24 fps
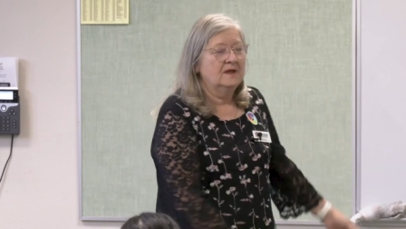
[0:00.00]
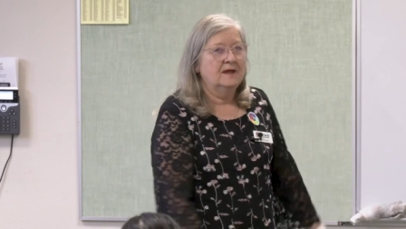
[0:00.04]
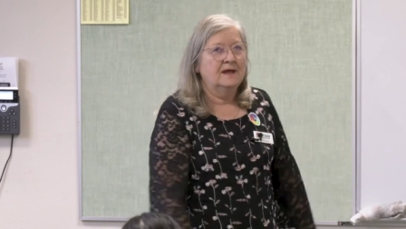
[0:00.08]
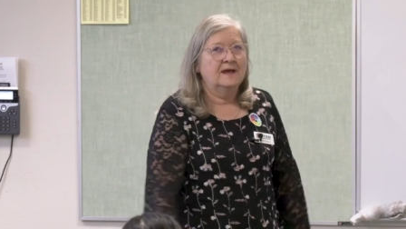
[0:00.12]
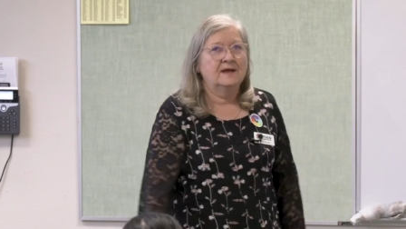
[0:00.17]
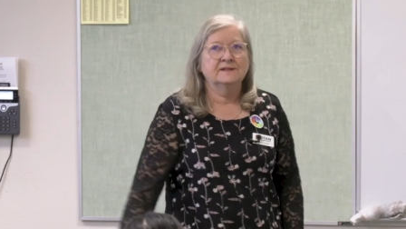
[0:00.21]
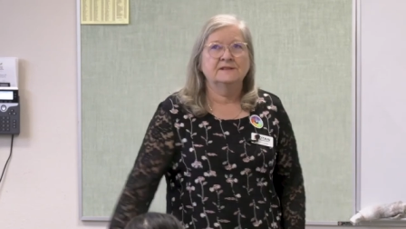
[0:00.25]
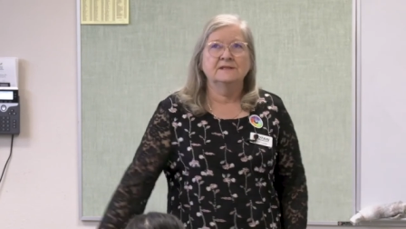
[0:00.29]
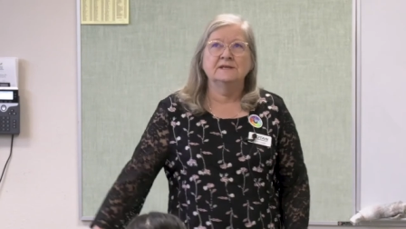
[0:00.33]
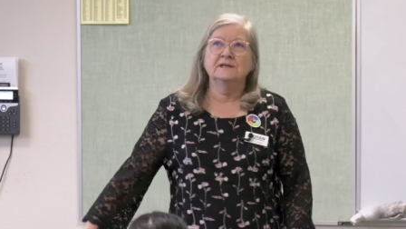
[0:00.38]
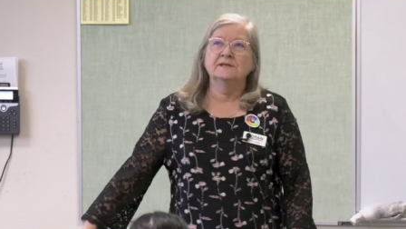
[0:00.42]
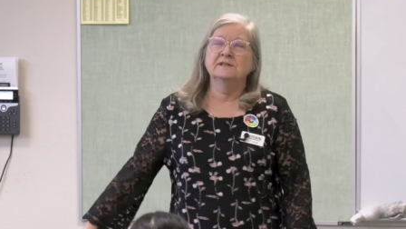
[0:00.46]

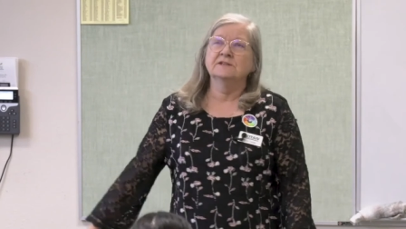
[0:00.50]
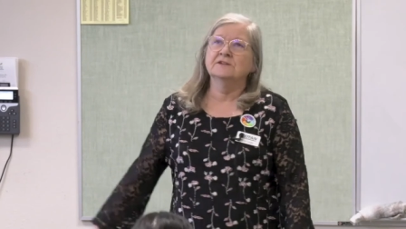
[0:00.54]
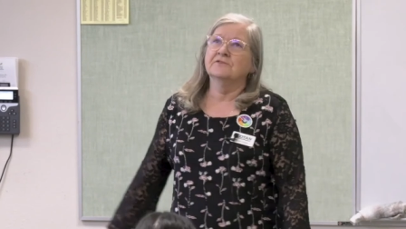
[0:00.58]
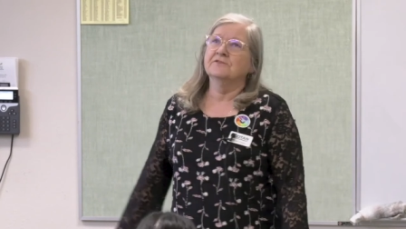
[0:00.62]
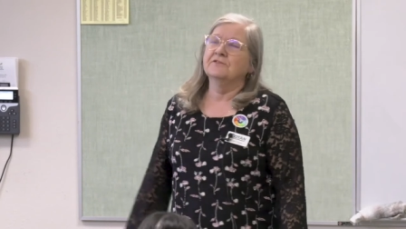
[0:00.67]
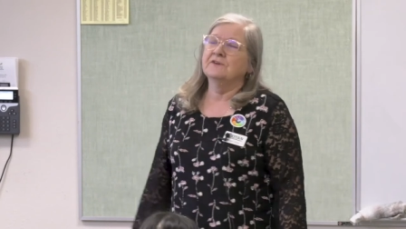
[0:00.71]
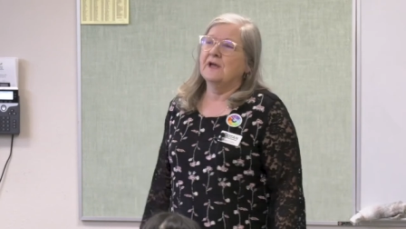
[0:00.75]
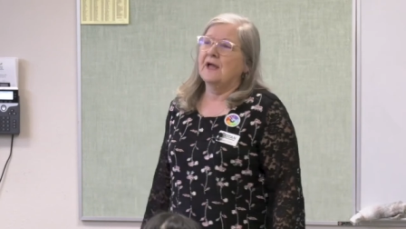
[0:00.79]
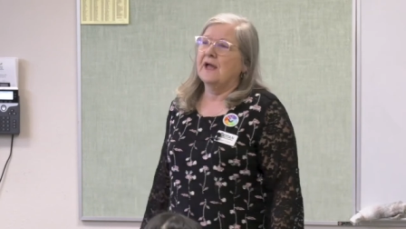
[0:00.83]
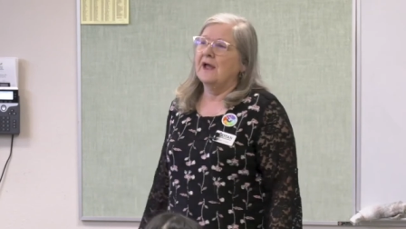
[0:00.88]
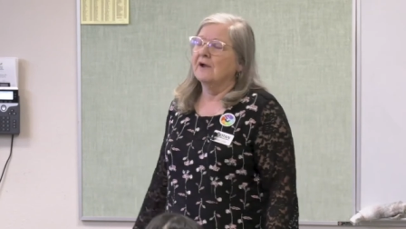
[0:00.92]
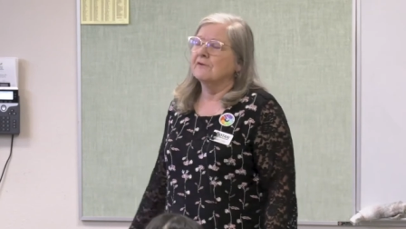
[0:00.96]
At the end
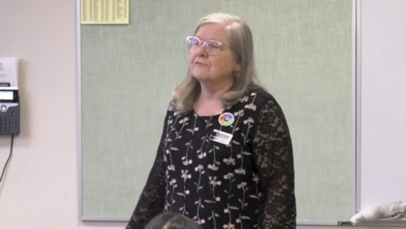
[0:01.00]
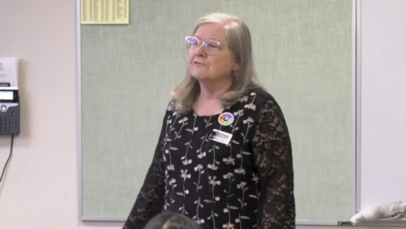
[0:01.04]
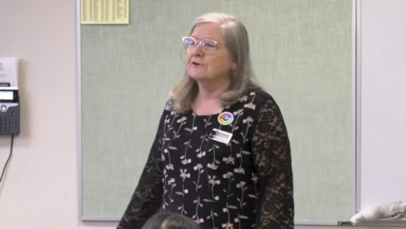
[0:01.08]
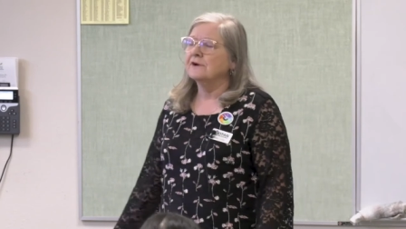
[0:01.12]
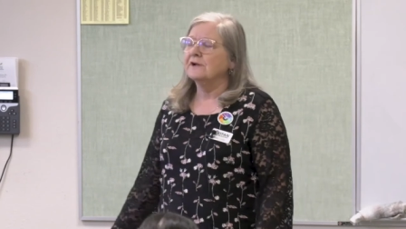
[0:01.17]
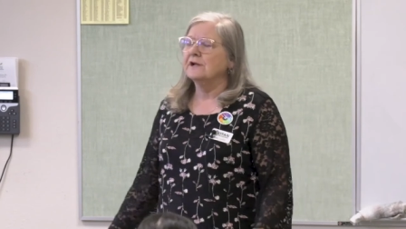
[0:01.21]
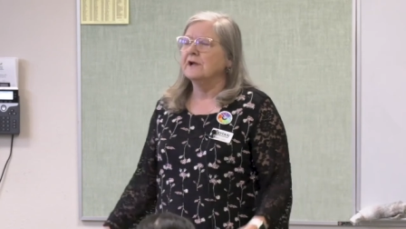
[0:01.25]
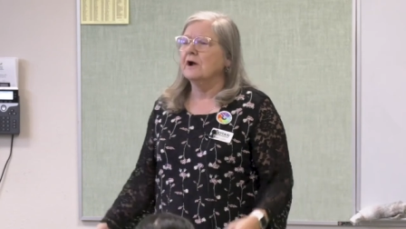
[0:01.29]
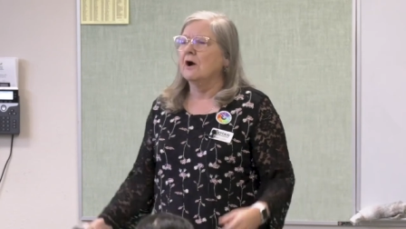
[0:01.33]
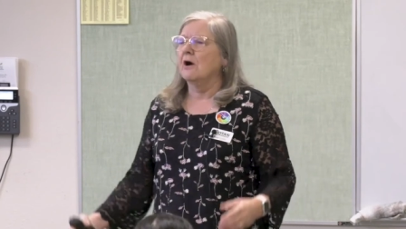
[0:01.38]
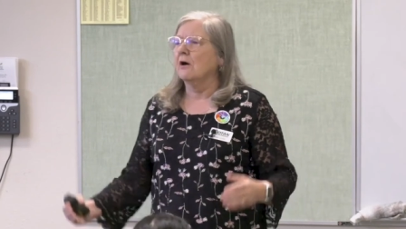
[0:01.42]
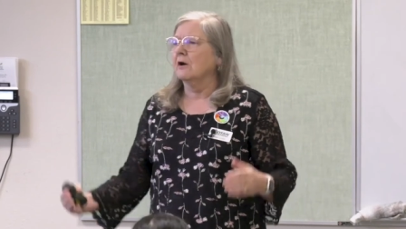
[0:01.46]
of
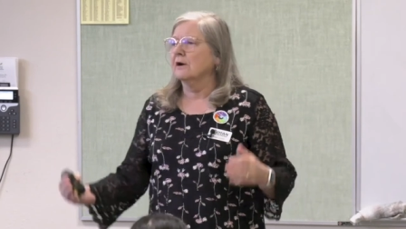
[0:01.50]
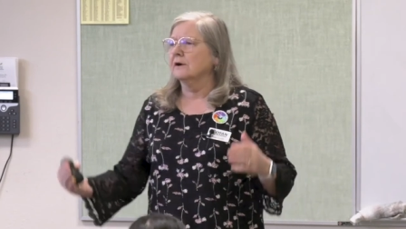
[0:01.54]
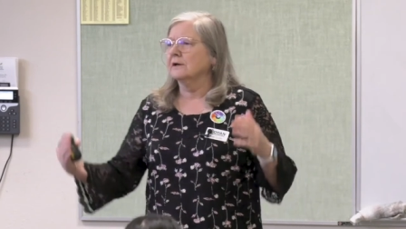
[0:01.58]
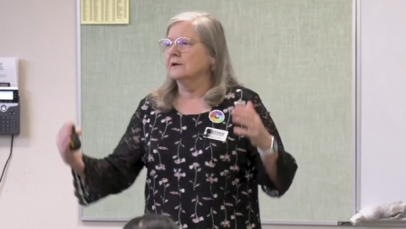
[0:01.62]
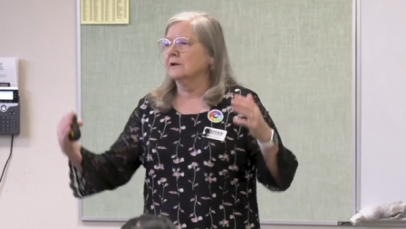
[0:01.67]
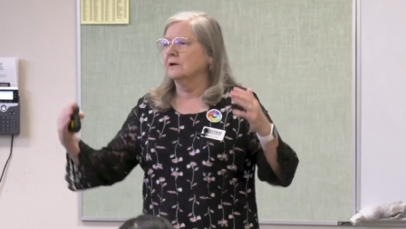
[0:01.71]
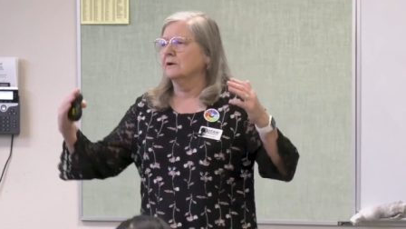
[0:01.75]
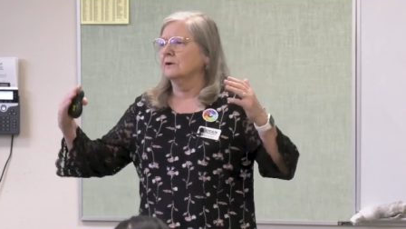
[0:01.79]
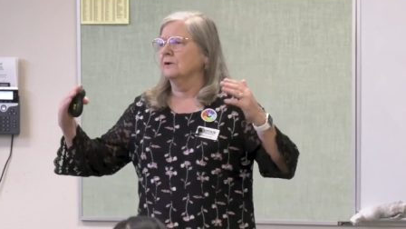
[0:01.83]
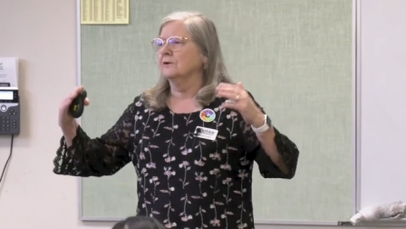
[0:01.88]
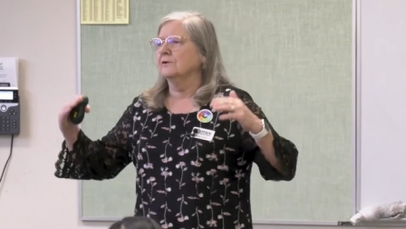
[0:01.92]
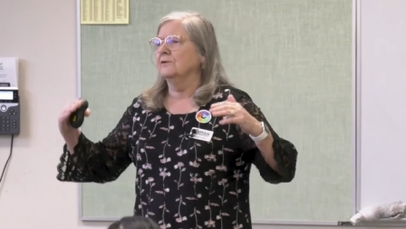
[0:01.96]
every
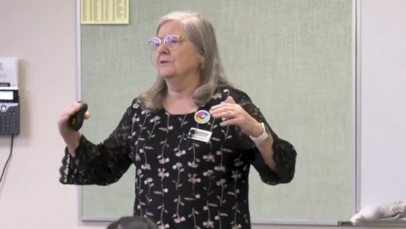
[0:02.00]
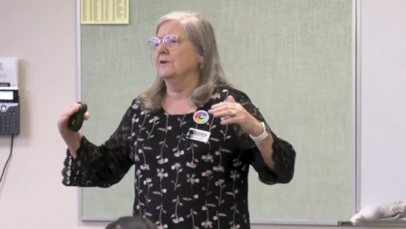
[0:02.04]
article,